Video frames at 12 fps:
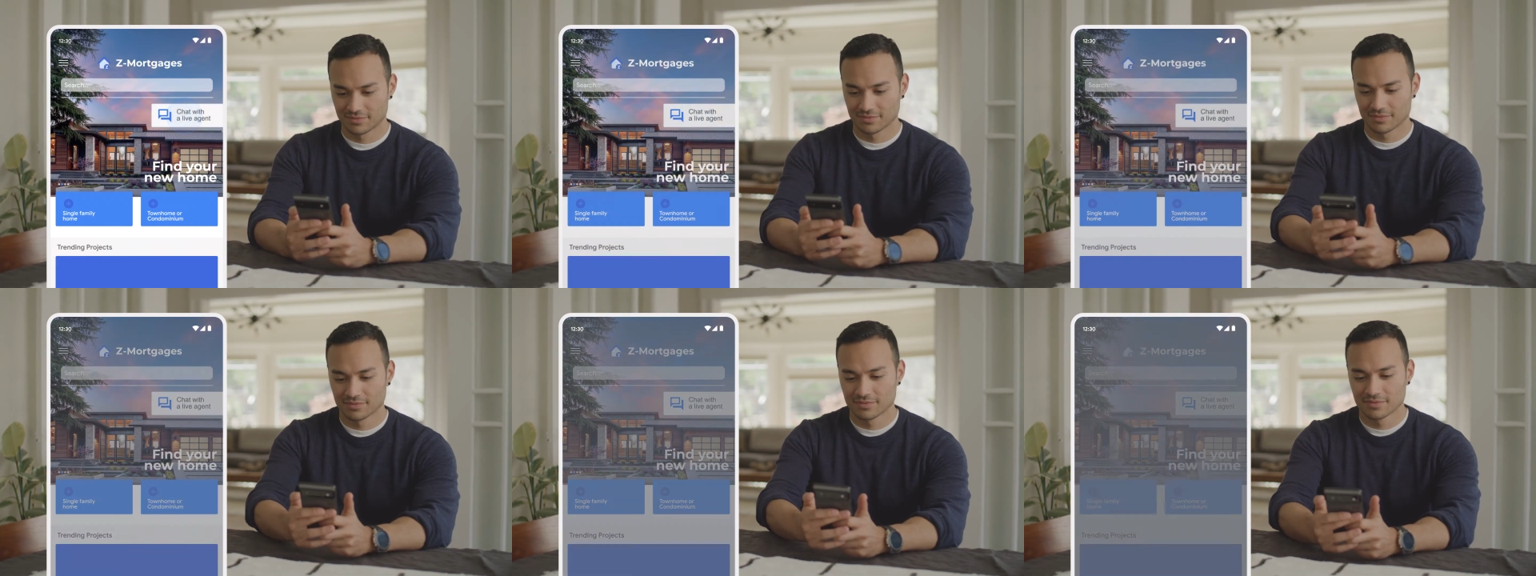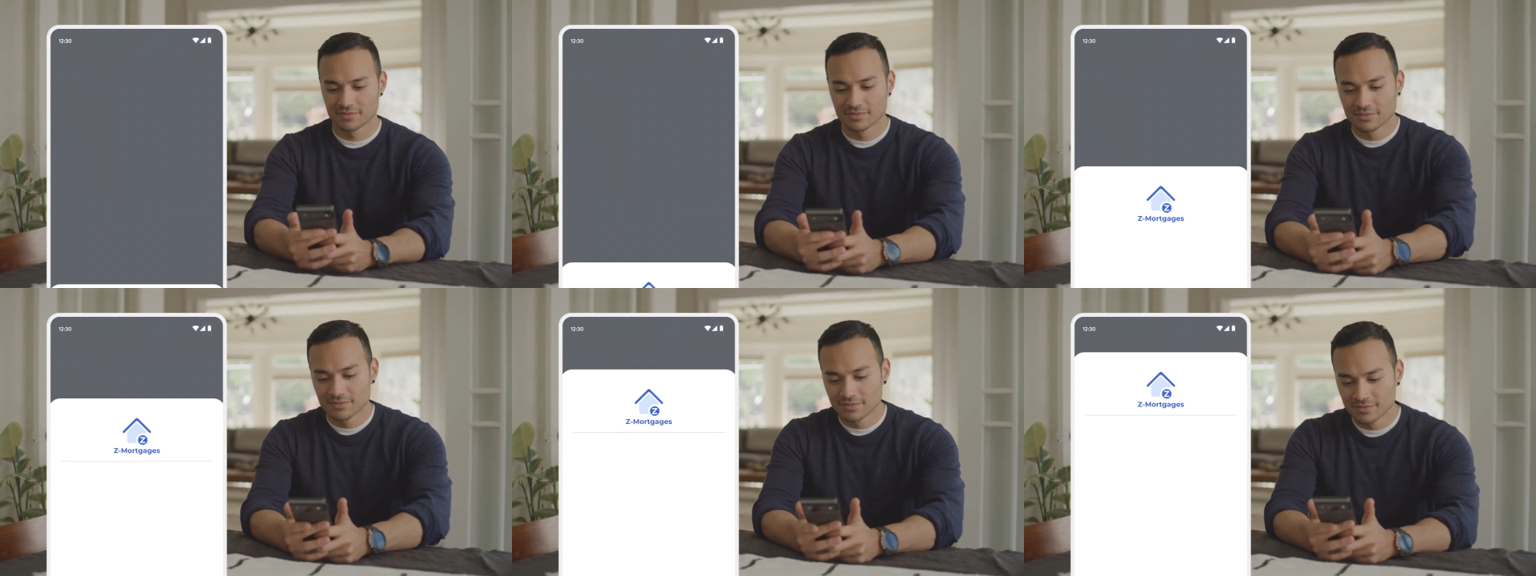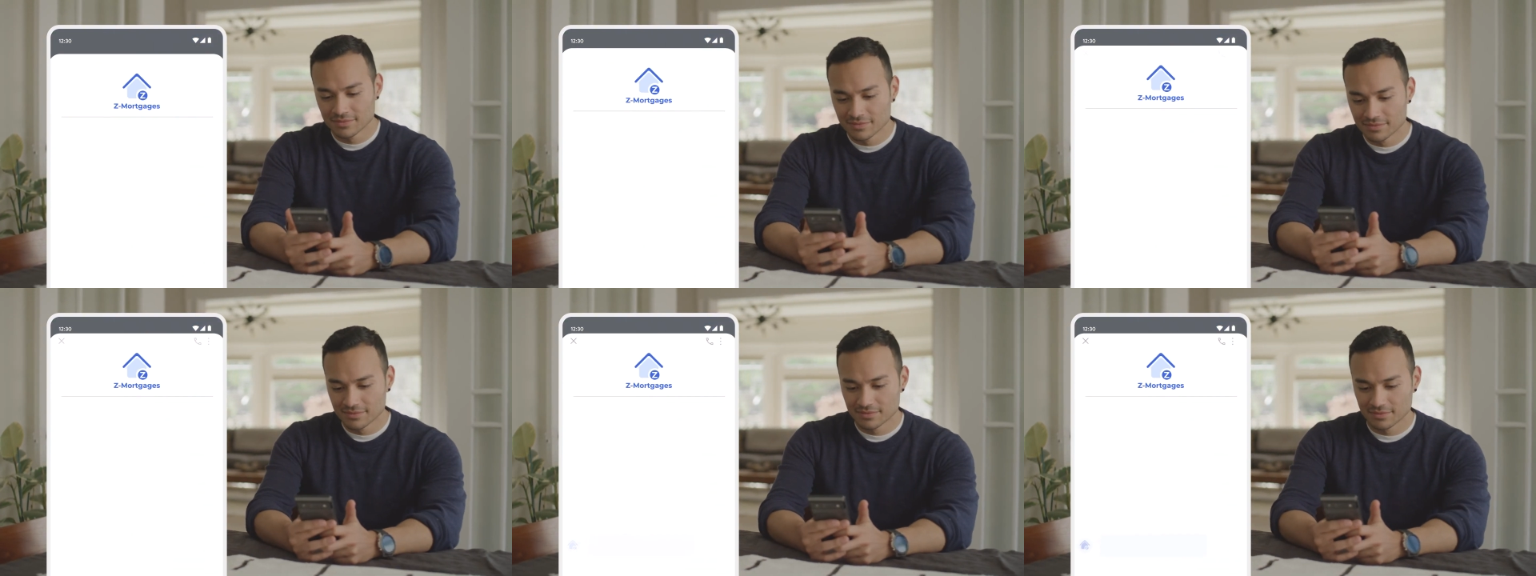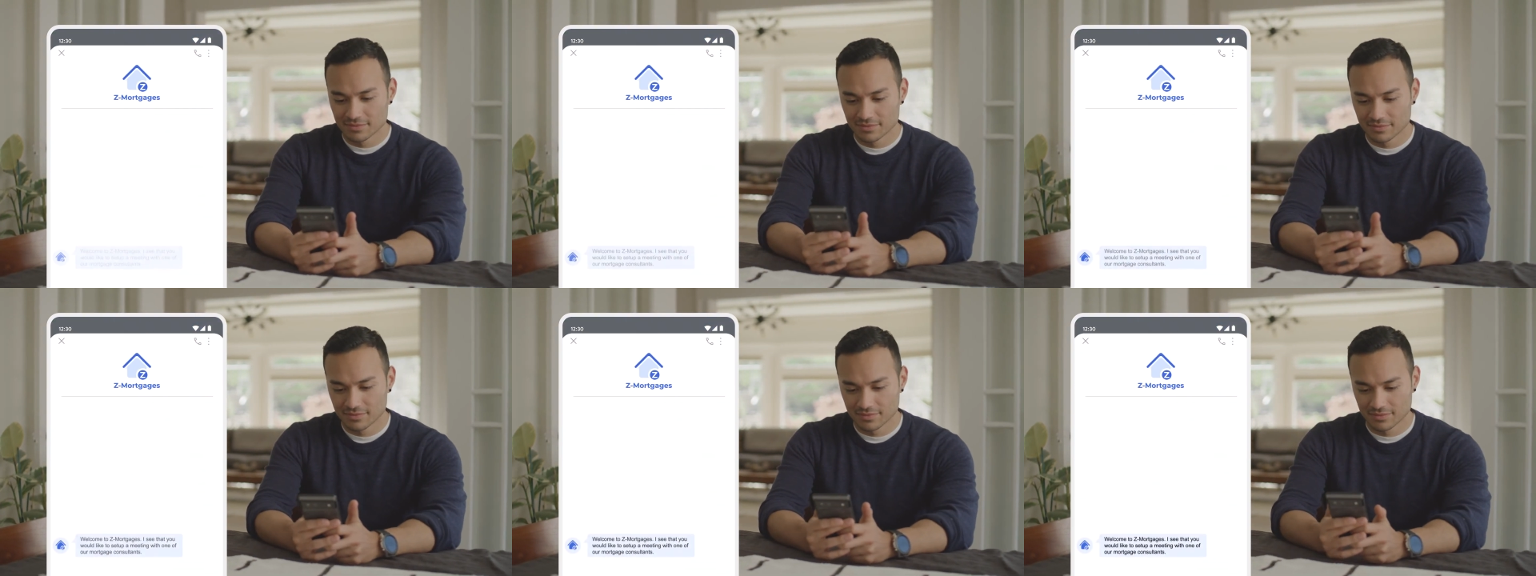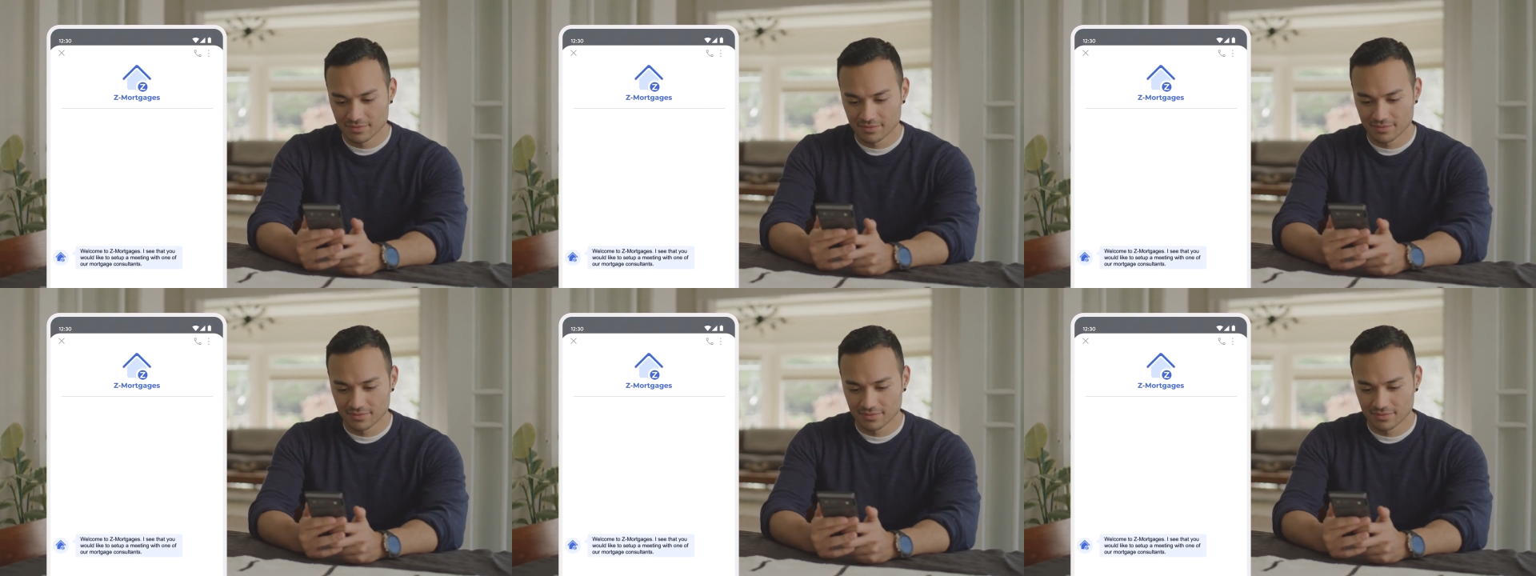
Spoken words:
(no one is talking)